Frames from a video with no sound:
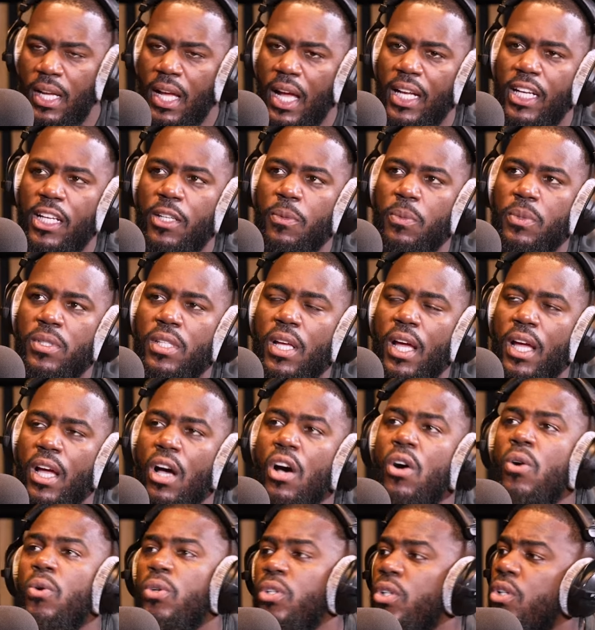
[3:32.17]
And then it was like,
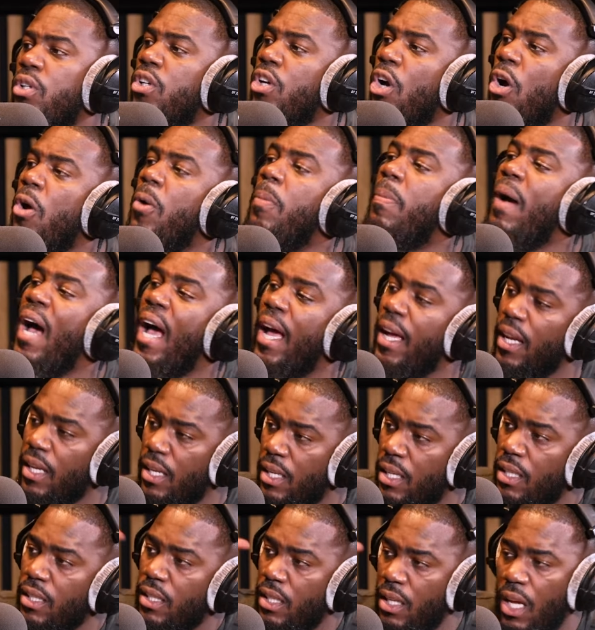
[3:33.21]
oh, you can go
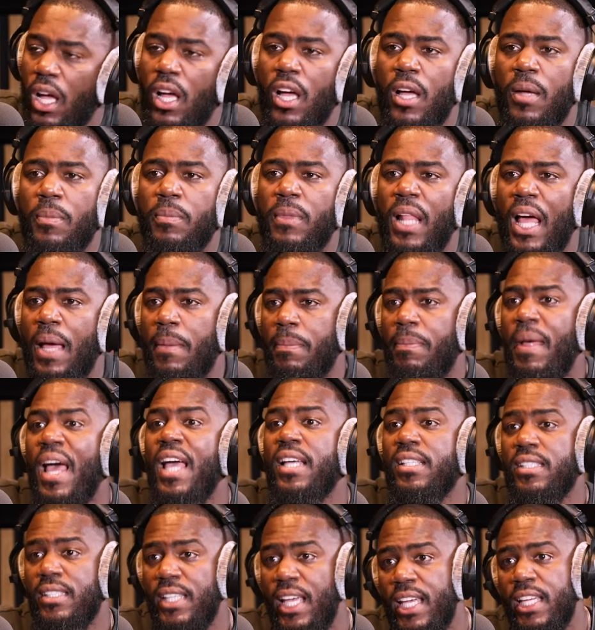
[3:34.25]
back, like
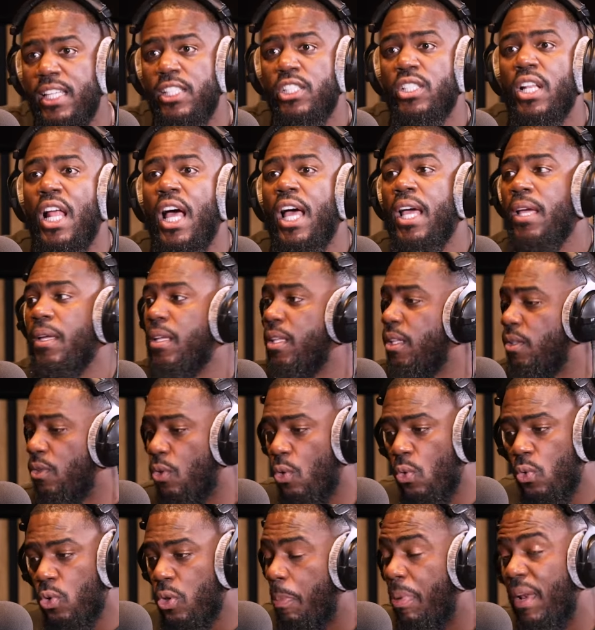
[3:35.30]
backstage, like
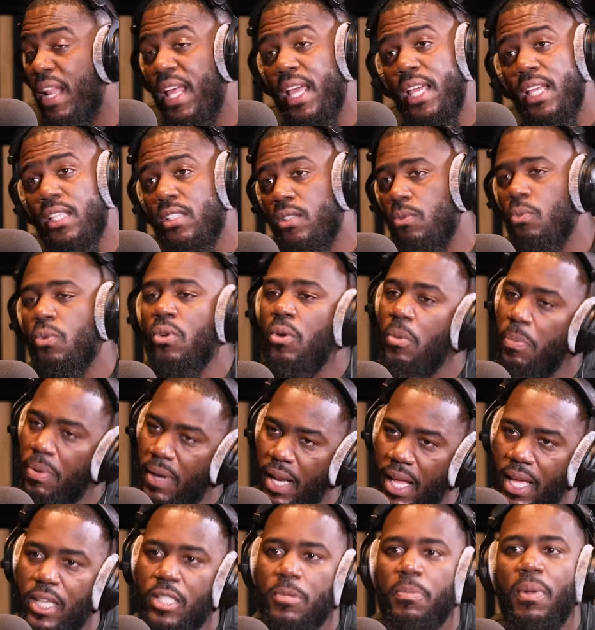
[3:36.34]
all the players, well, not
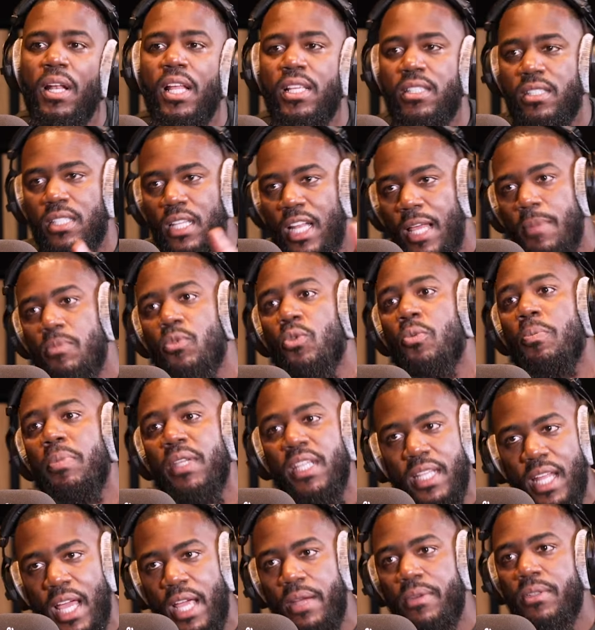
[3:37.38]
players, but like celebs will
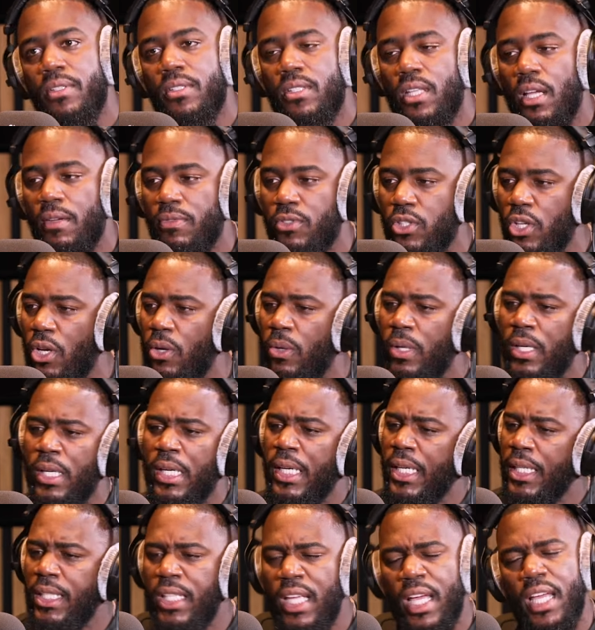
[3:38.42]
be there and stuff. So
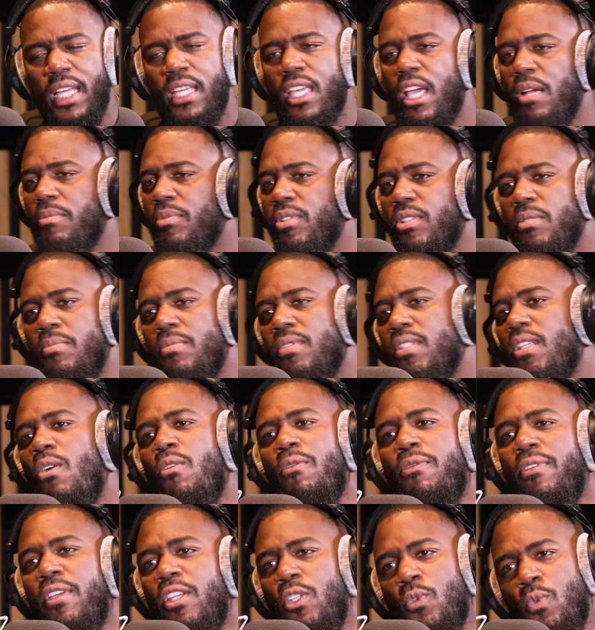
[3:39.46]
yeah, capture some
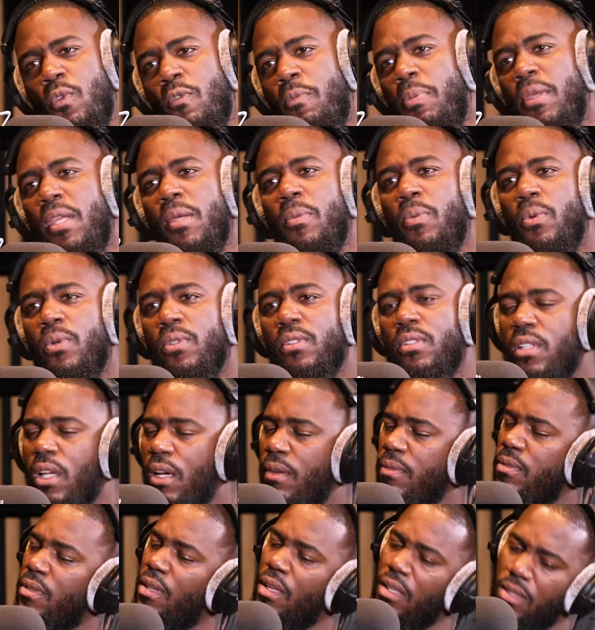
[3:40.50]
selfies with people and
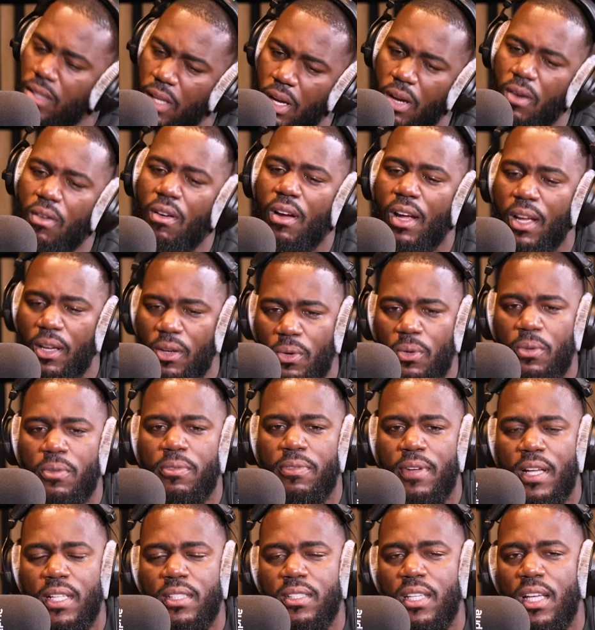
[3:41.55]
stuff. So, all right, cool,
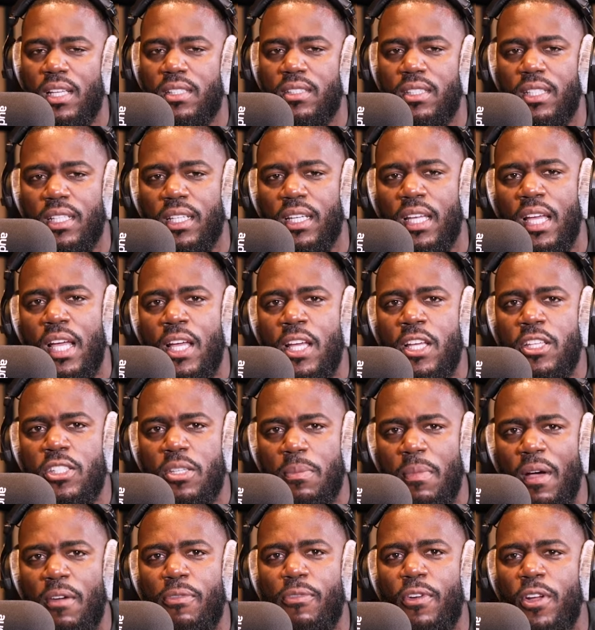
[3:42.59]
fantastic.
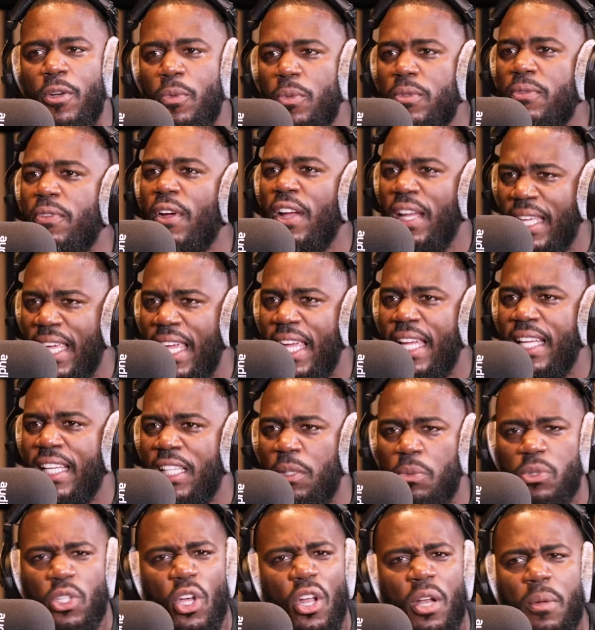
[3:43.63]
So my friend was very keen.
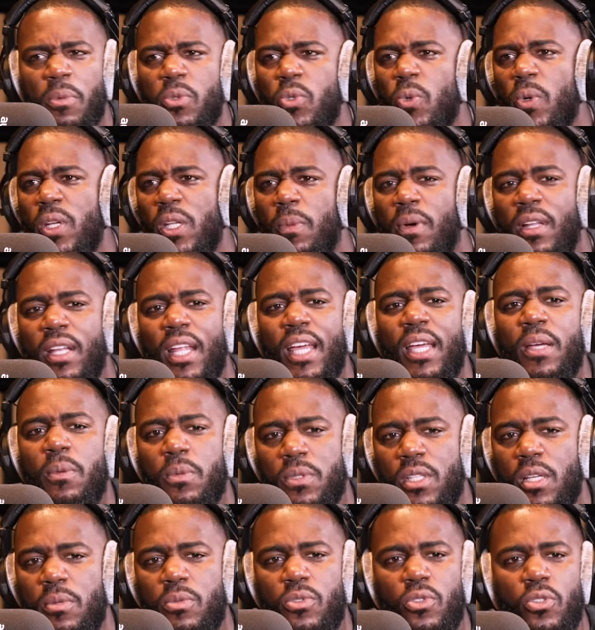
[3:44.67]
He was going up to anyone. Hey,
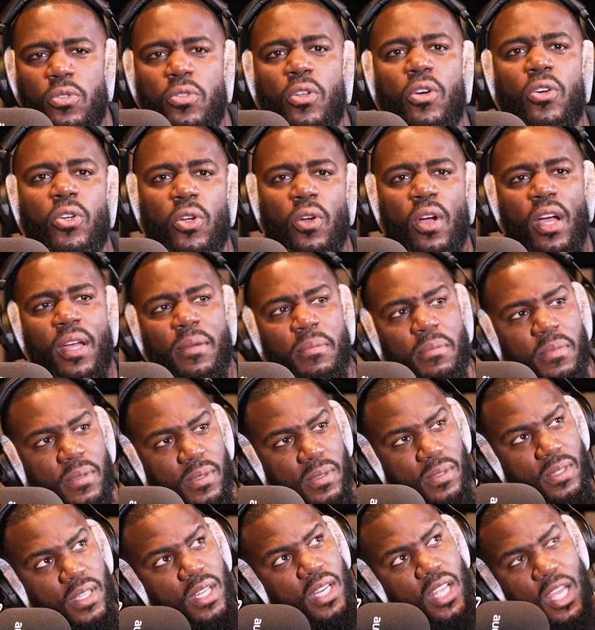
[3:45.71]
what's up, Snoop Dogg? You all right?
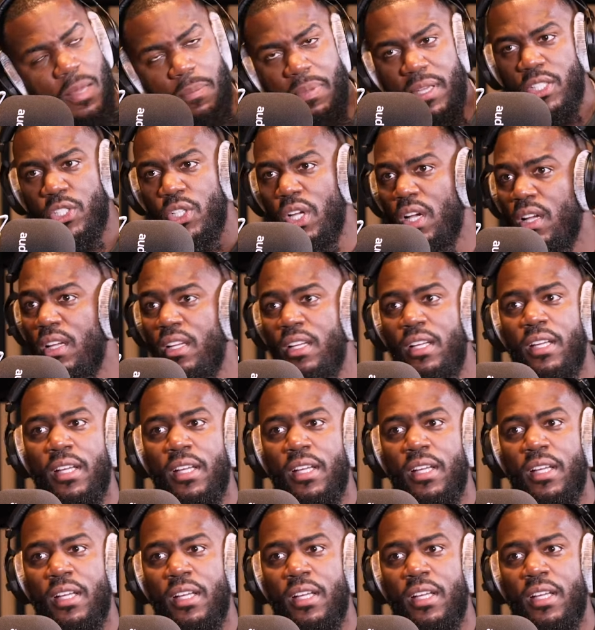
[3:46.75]
Can I get a picture?